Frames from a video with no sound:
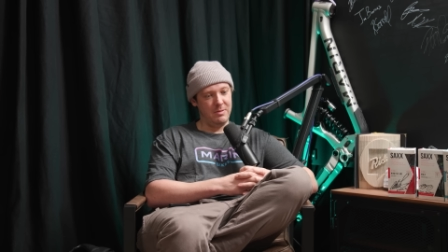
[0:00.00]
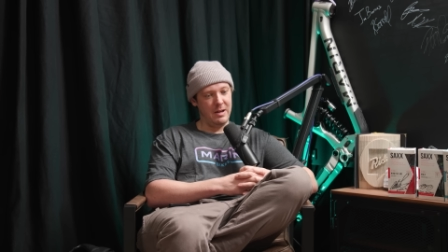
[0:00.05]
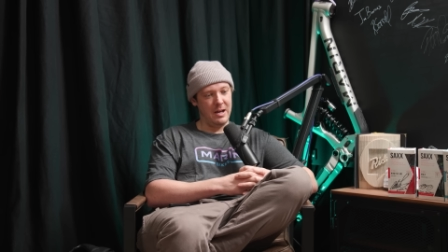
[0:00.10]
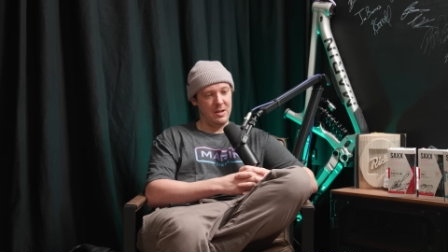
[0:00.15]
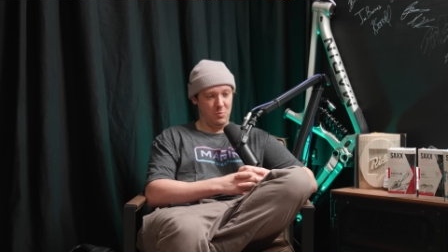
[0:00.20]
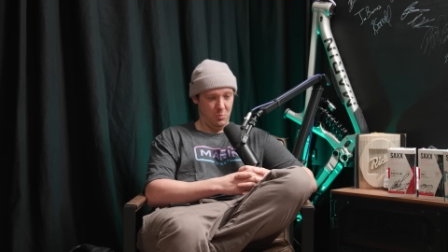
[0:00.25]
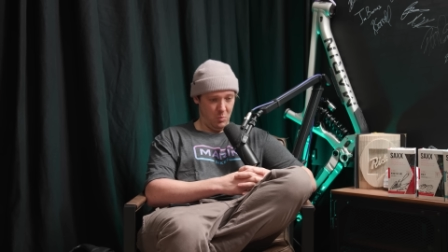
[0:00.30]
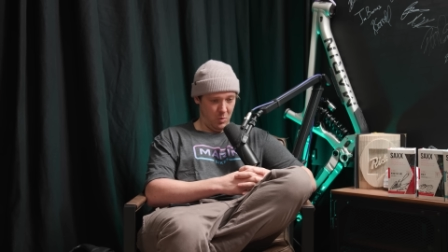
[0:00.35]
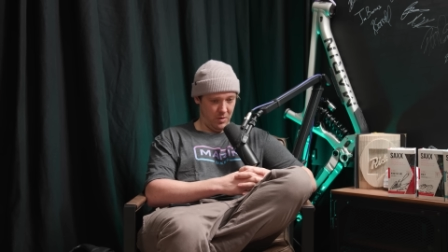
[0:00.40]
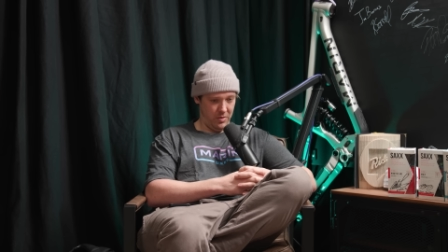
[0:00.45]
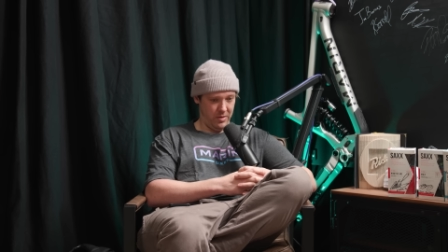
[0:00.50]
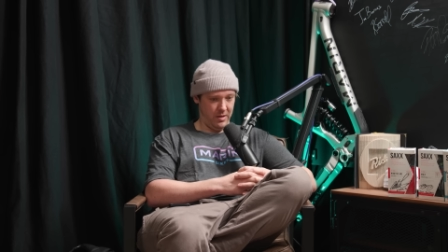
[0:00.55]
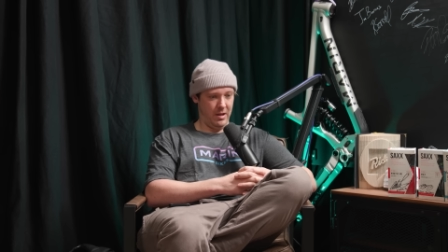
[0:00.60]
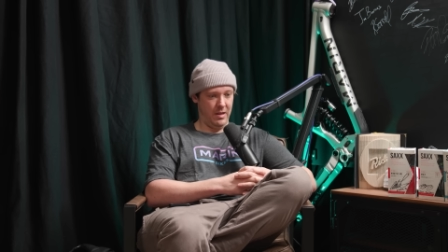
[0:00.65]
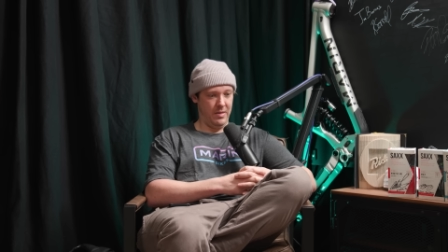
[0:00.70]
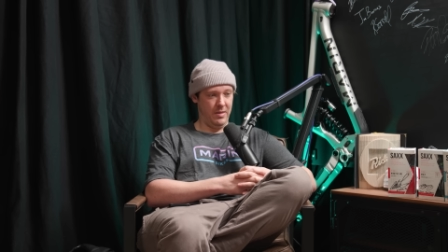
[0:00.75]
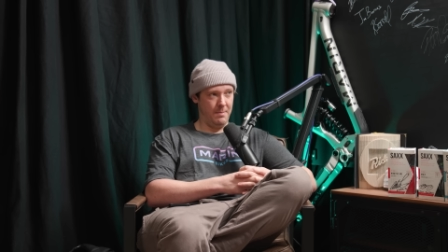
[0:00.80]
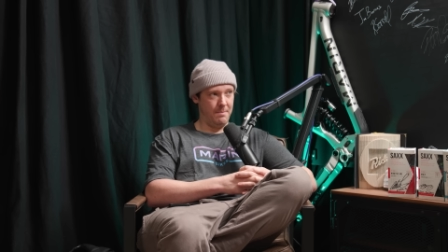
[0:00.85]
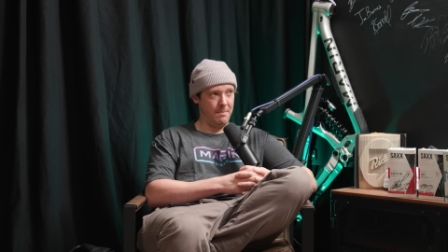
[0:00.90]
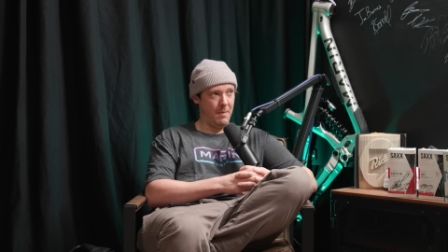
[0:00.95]
That's one that
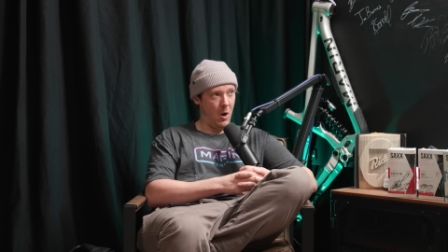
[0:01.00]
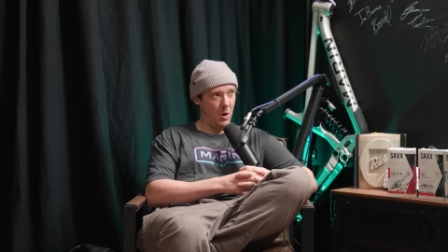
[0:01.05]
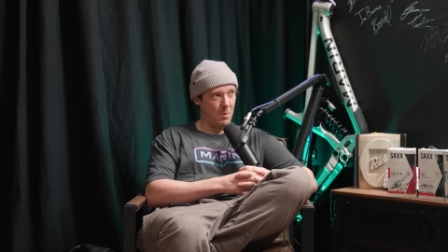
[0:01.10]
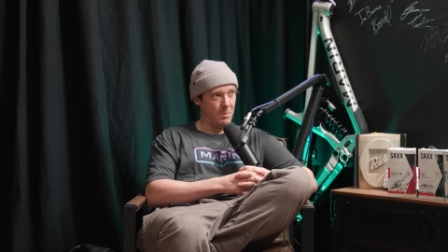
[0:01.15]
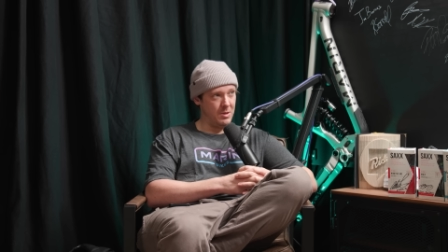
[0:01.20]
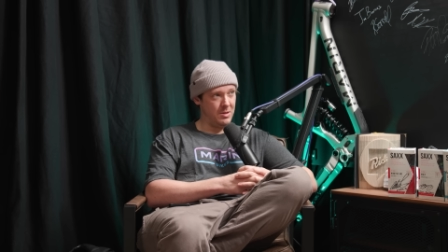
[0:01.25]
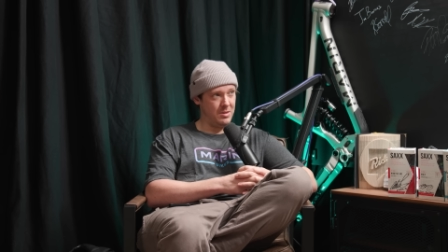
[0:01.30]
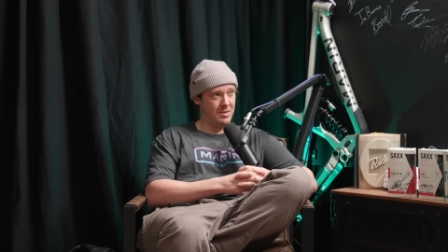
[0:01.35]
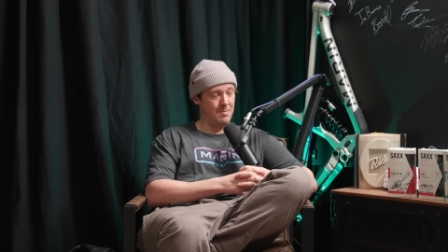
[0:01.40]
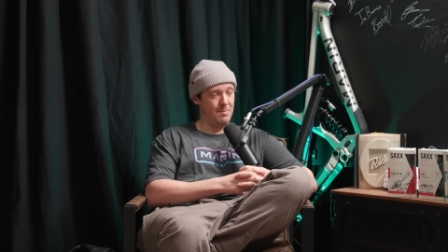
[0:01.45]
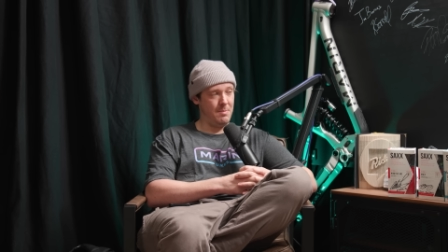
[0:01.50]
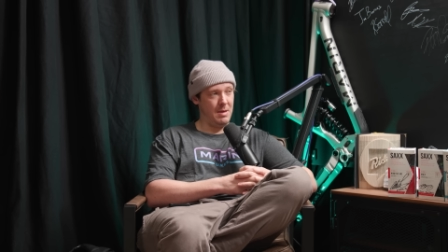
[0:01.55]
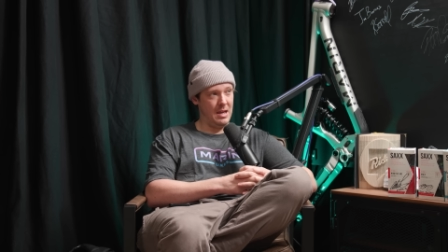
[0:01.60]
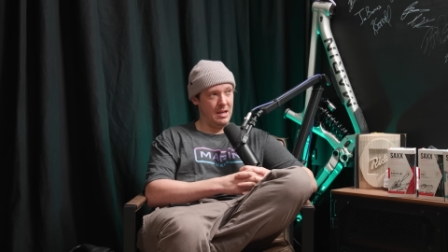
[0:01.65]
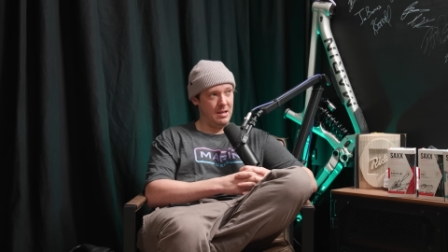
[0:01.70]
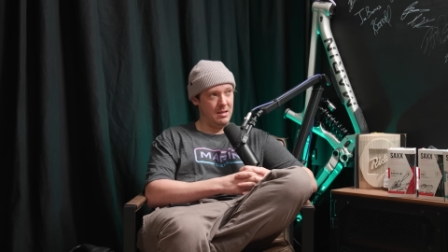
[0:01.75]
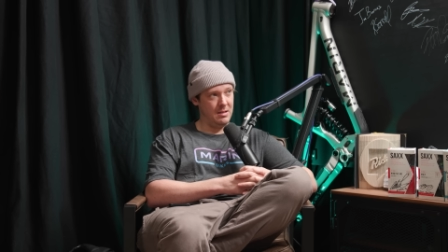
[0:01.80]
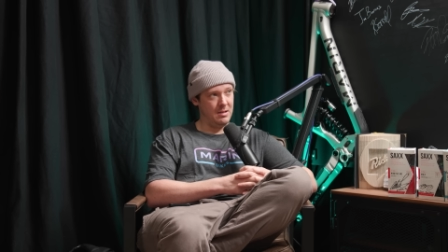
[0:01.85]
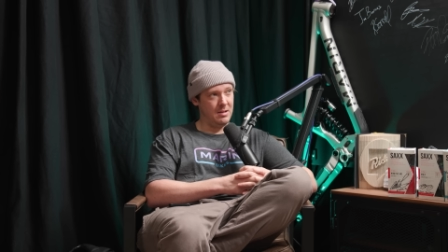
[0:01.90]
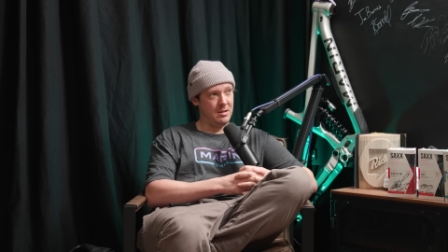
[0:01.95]
at the moment to
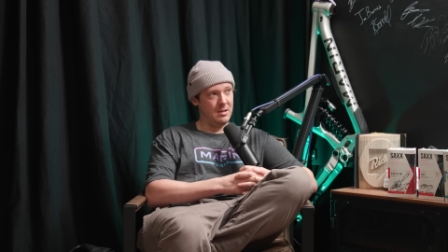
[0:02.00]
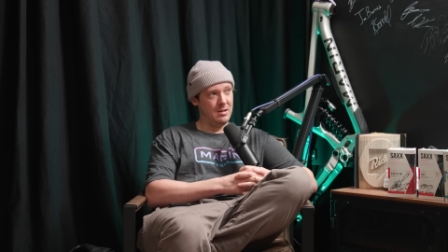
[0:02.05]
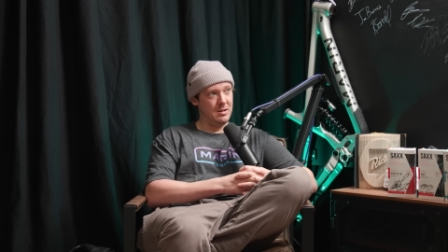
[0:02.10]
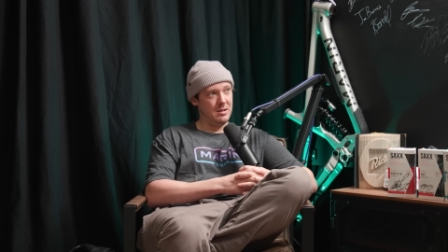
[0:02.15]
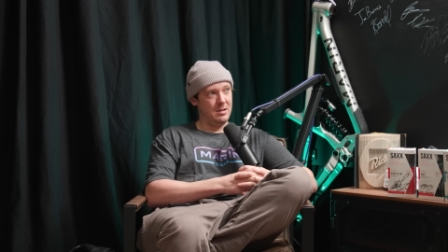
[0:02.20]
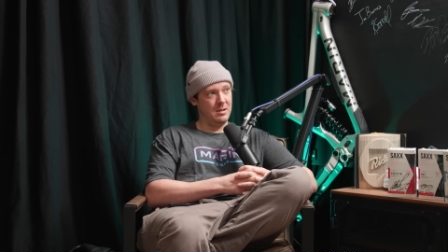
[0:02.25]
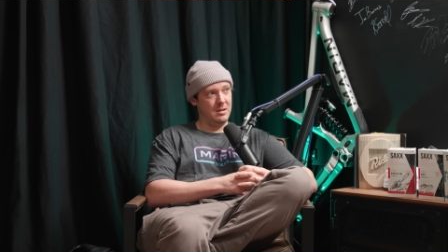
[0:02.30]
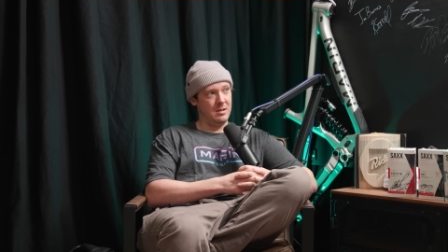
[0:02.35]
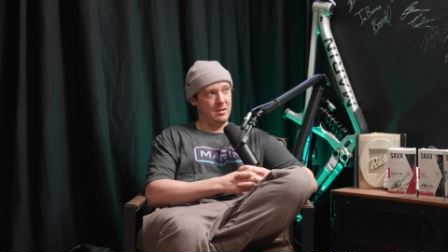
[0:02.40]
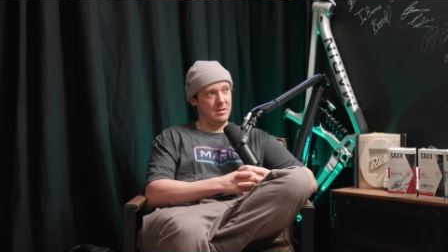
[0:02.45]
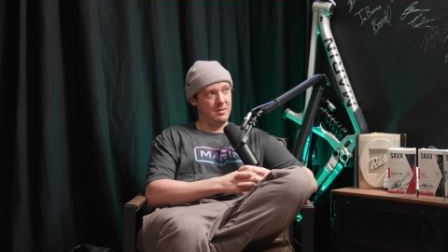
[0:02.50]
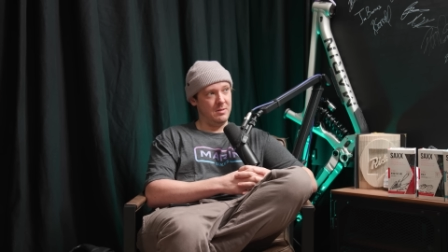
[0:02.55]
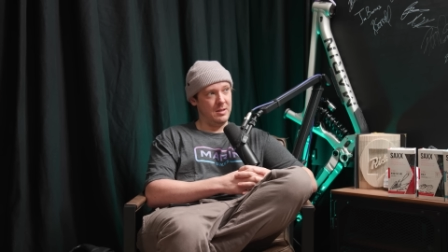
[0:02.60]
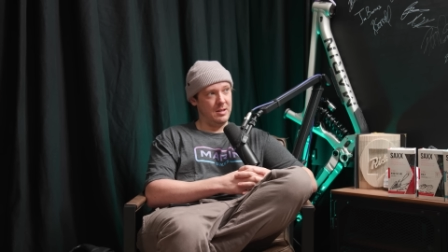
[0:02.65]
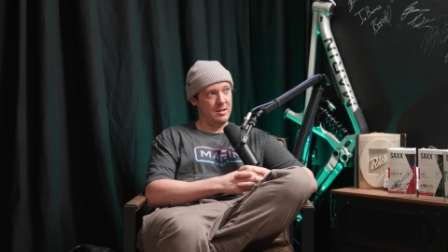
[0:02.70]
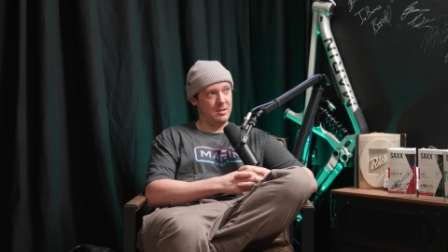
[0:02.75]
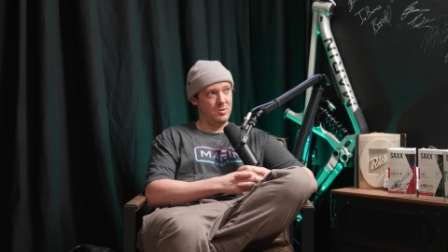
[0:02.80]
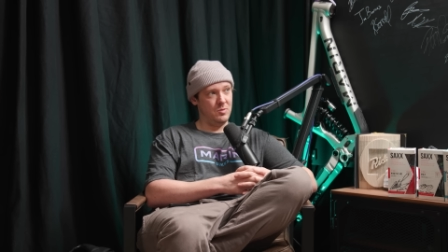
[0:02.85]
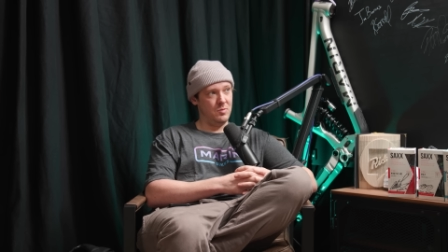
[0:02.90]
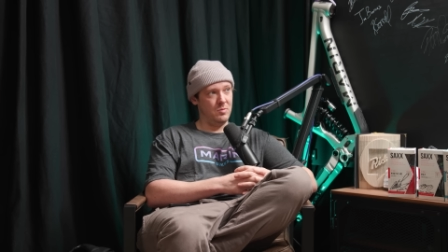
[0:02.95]
me
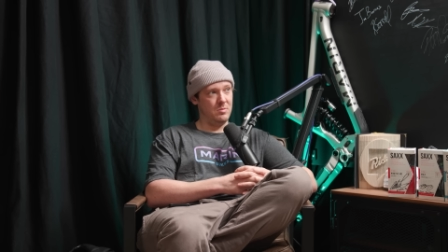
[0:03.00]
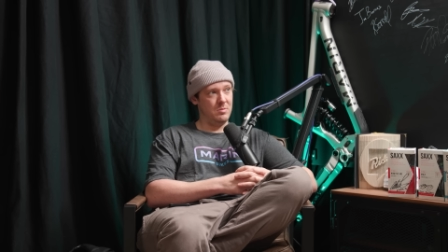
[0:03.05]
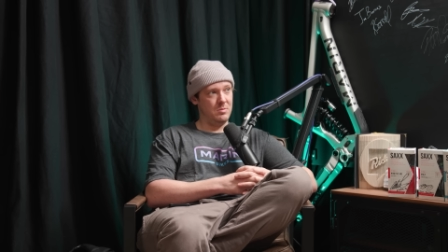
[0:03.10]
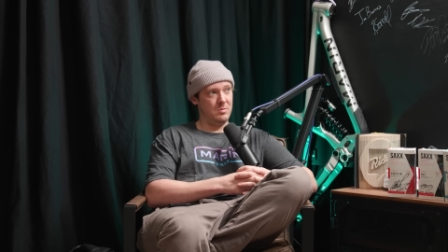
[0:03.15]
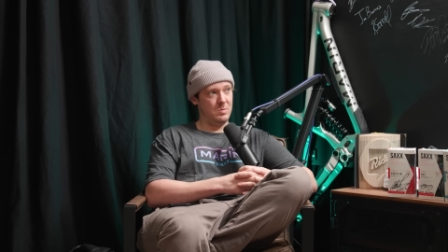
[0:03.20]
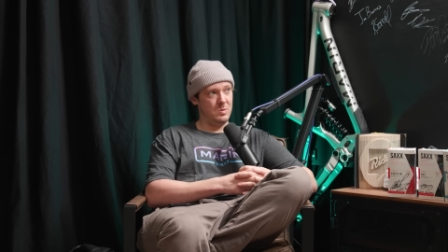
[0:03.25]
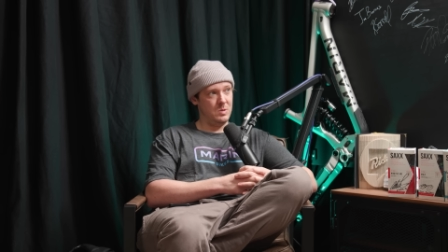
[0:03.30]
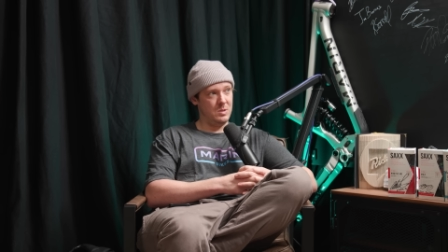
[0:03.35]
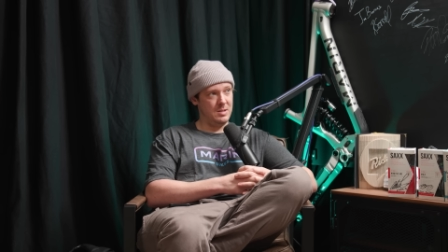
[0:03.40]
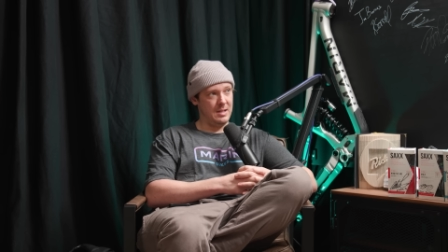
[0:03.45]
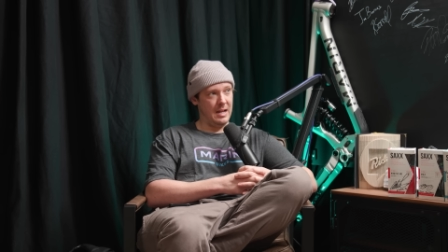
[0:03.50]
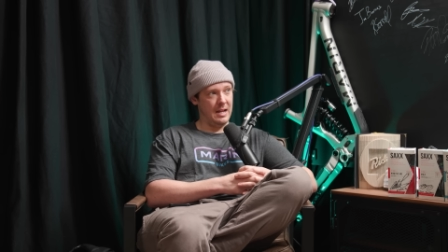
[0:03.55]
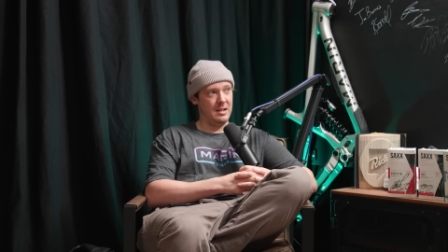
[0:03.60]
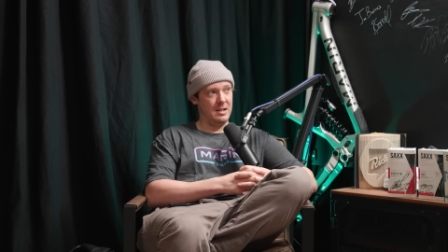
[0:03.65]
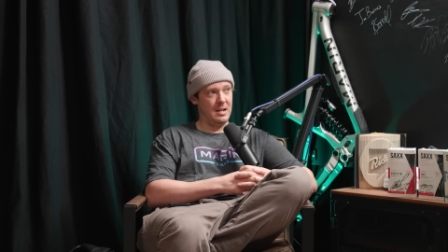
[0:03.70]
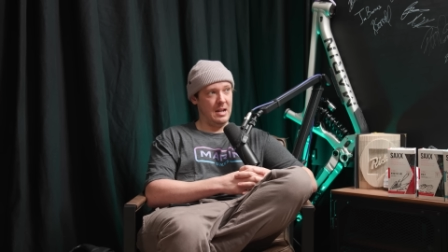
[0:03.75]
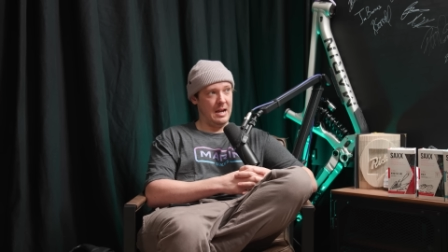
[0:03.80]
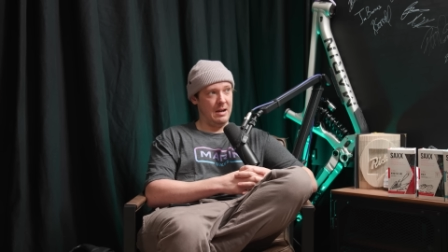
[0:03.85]
that's standing